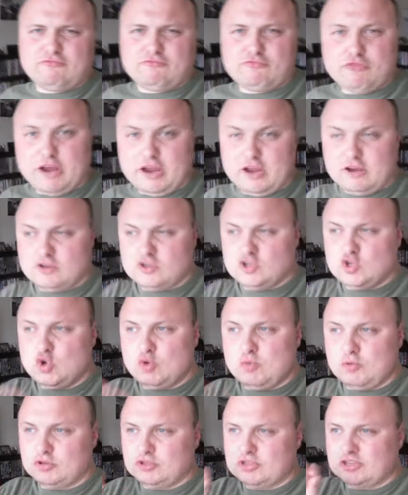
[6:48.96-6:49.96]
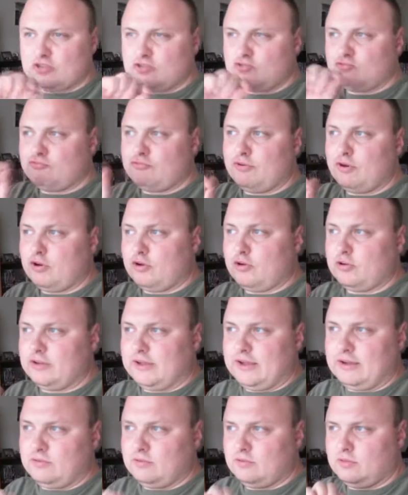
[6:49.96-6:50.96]
written too much, I just wrote
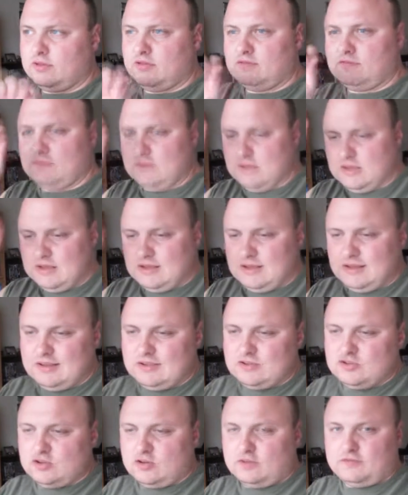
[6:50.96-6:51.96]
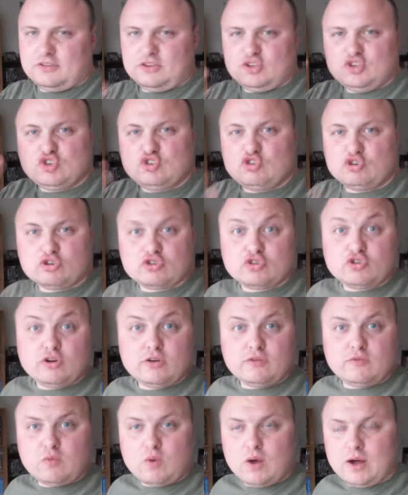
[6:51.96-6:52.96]
down the sort of the
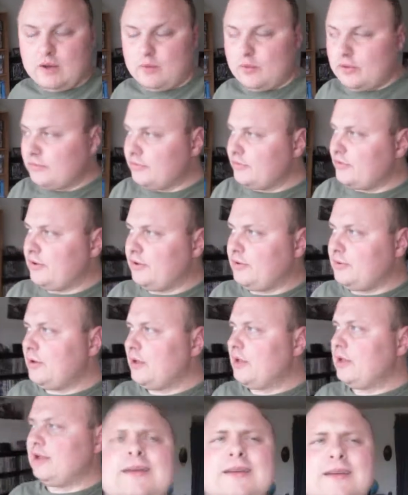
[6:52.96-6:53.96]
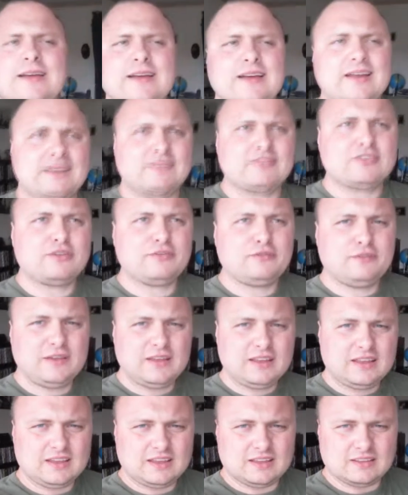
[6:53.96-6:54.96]
structure of what I want to do. And I've got a
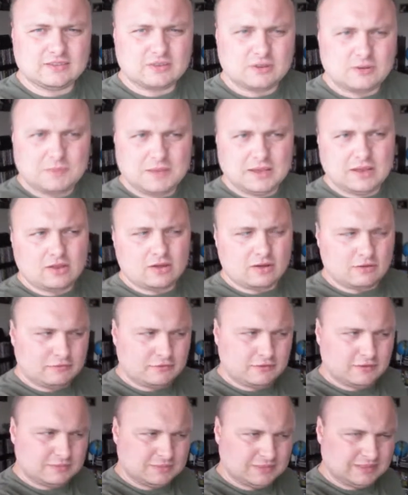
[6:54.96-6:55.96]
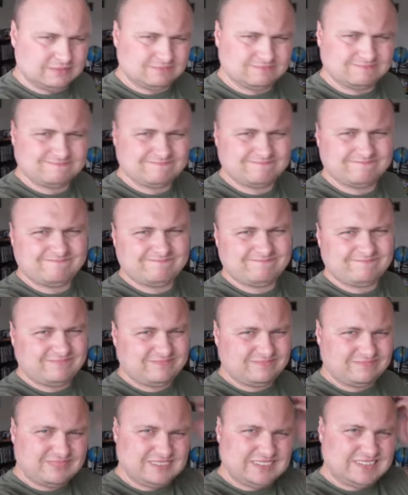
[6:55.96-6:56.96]
feeling it's going to be a lot of filming.
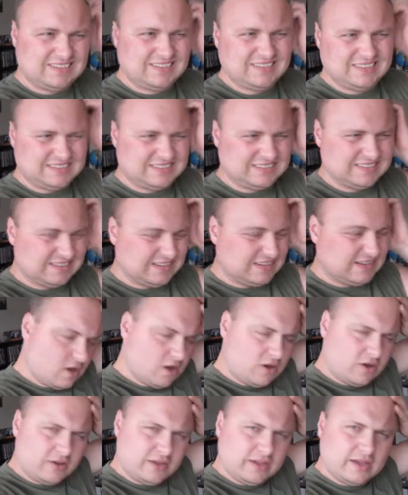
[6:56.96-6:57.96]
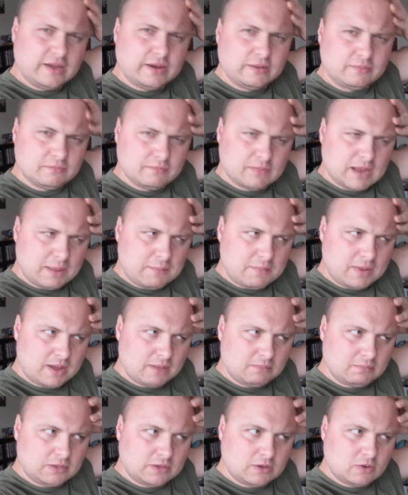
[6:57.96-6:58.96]
Yeah. Oh yeah, and I'm, i
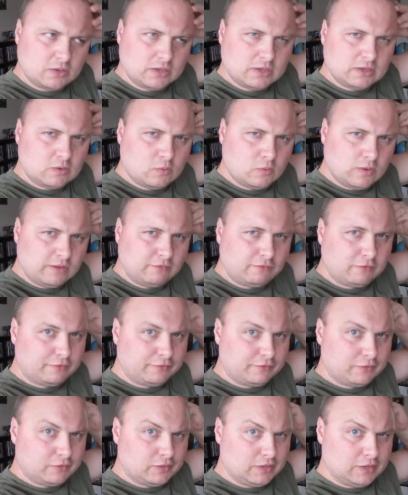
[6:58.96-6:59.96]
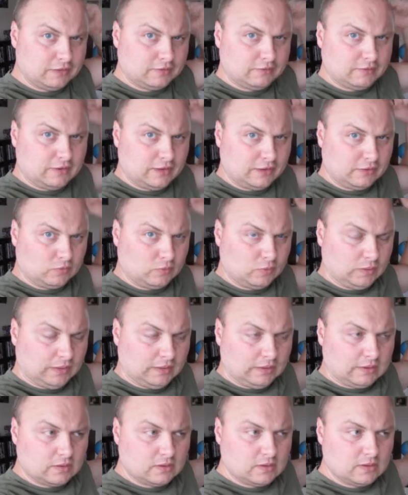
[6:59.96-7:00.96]
might be going away for a few days next
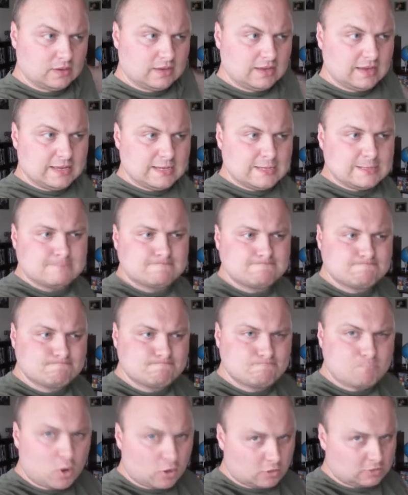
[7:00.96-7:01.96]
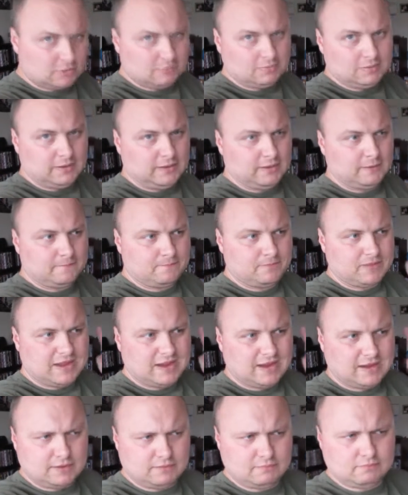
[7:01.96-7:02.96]
week. Possibly.
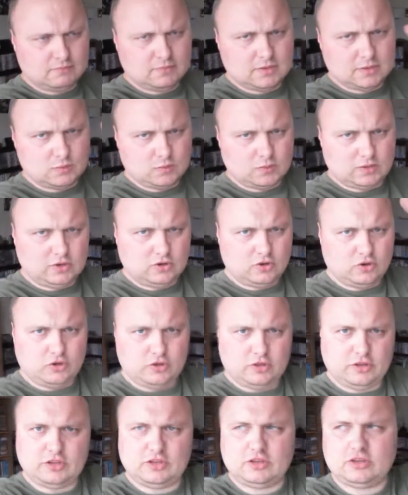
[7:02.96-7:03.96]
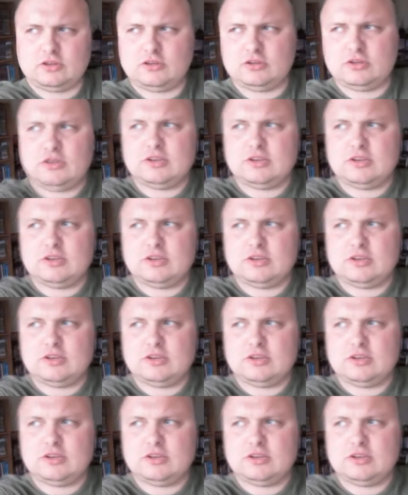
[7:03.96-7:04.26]
Um, we don't know the